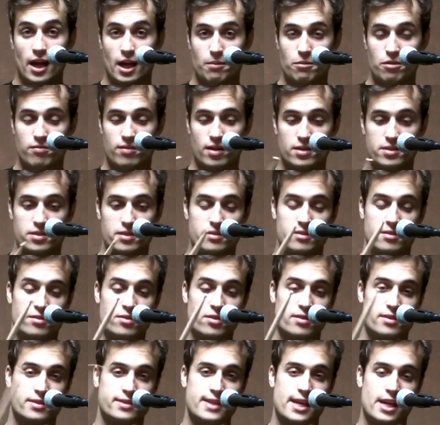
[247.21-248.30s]
can move on
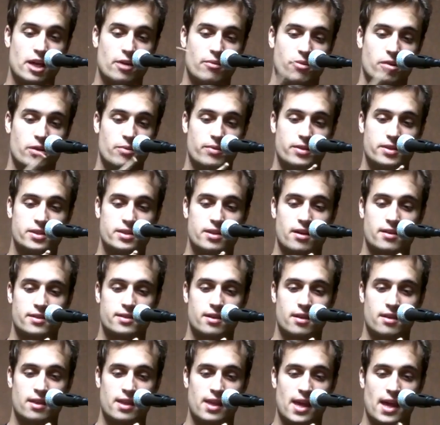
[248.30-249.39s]
to the second one, which
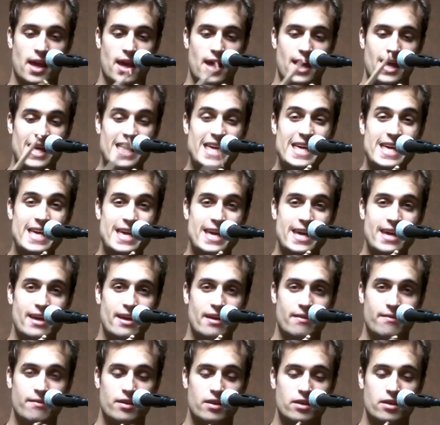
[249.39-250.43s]
starts on the E.